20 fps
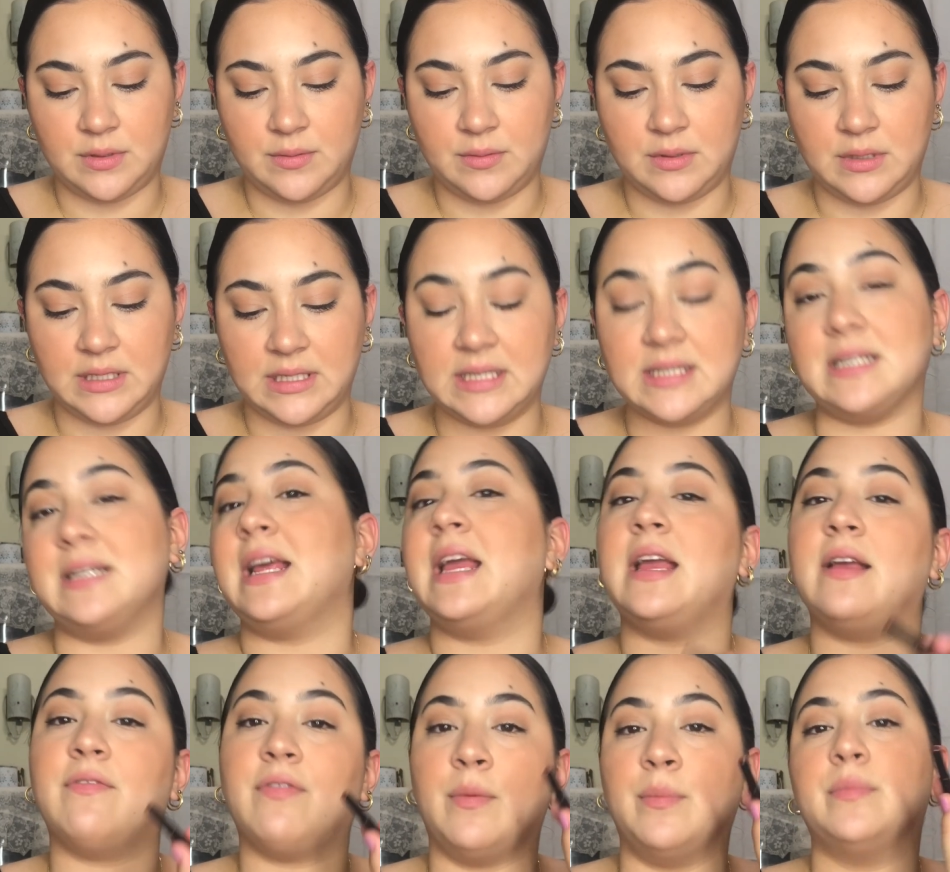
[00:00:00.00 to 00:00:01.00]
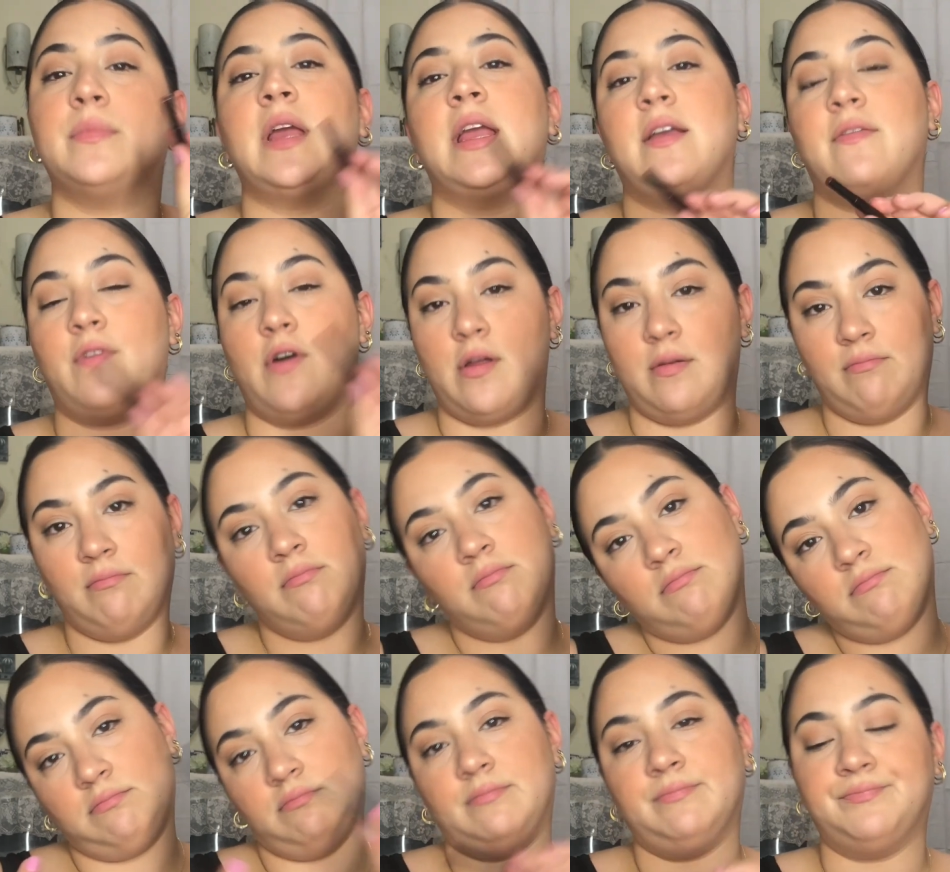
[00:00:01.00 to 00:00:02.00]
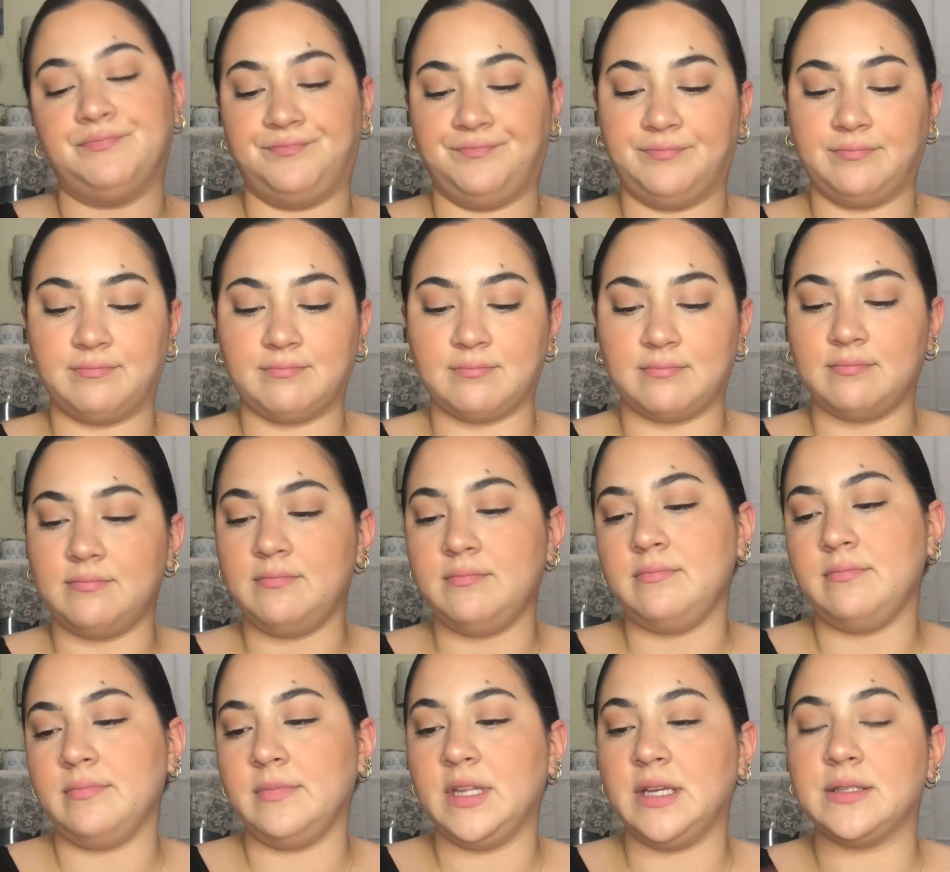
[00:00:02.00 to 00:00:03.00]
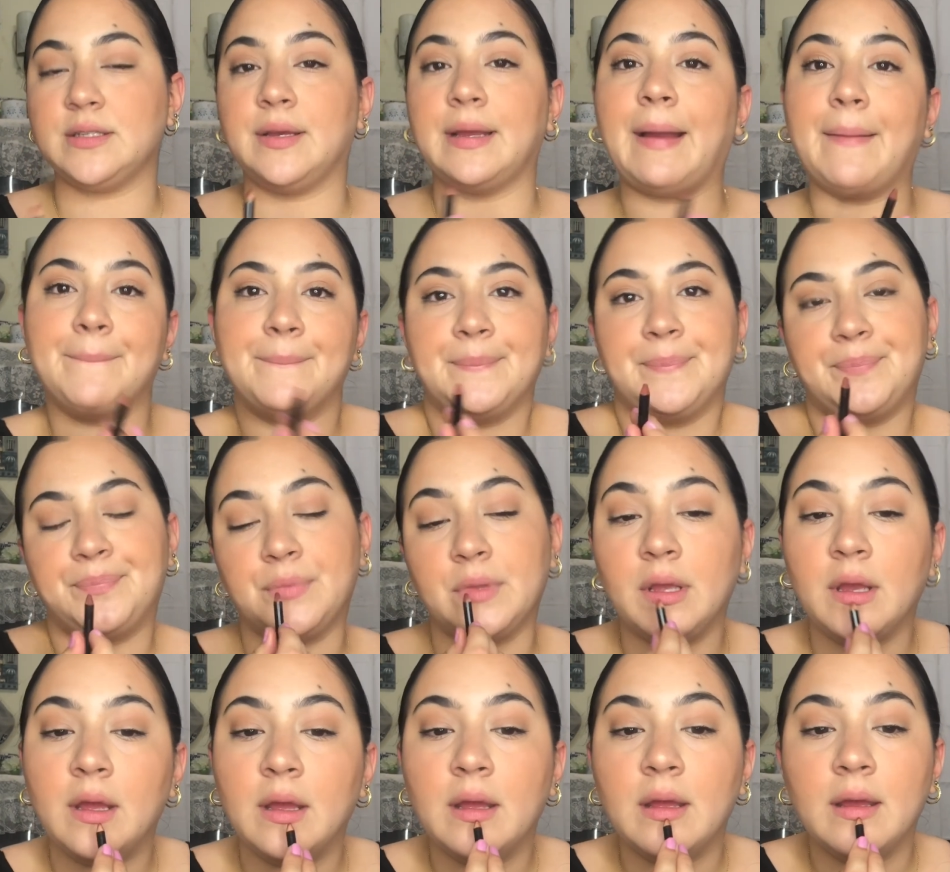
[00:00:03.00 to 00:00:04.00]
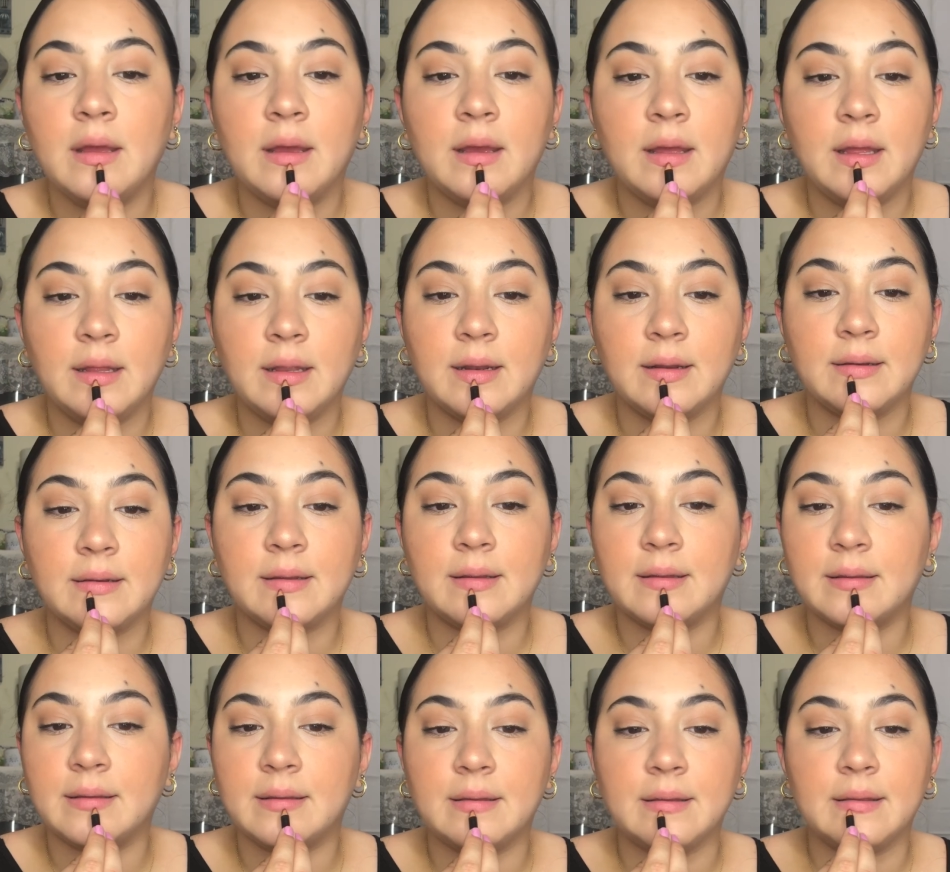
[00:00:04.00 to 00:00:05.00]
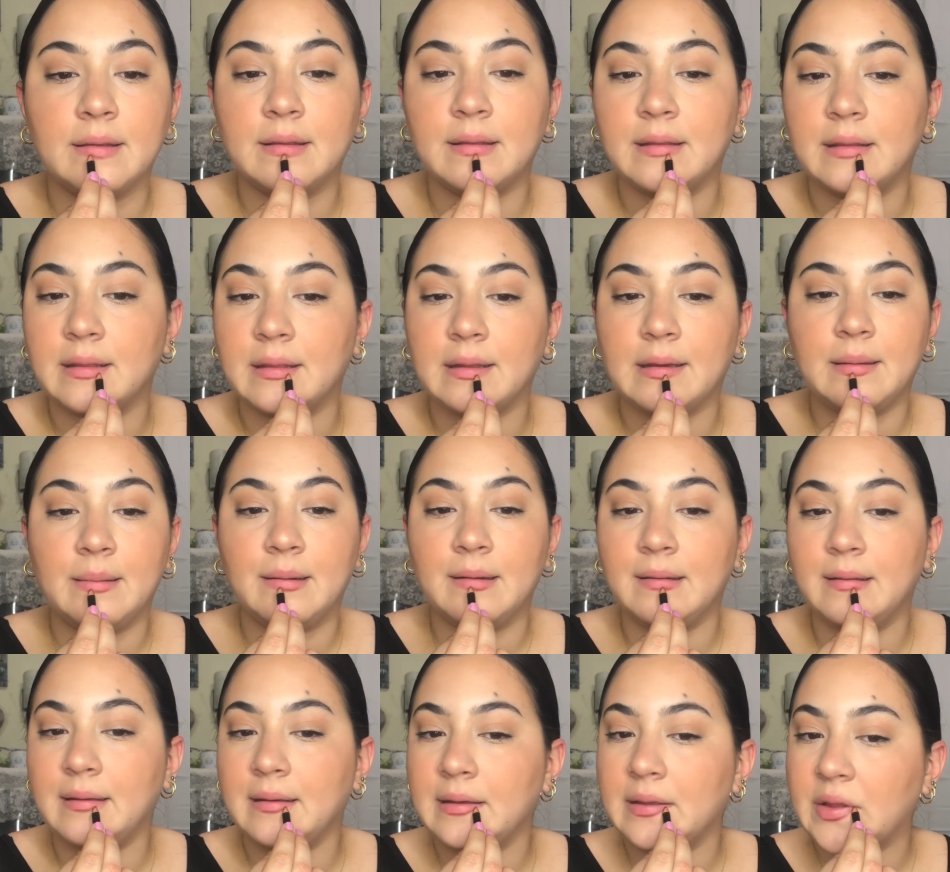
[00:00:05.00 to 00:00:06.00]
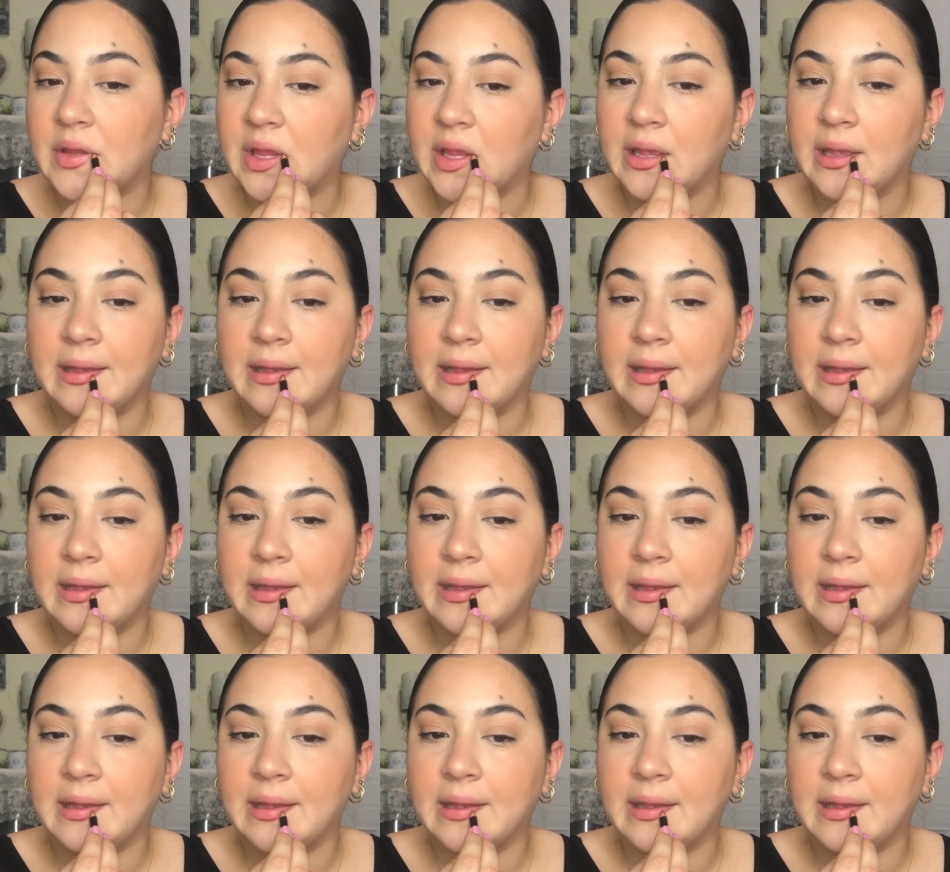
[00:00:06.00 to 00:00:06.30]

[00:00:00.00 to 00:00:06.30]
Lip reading: This is from Avon. So yeah. And I just lay my lips.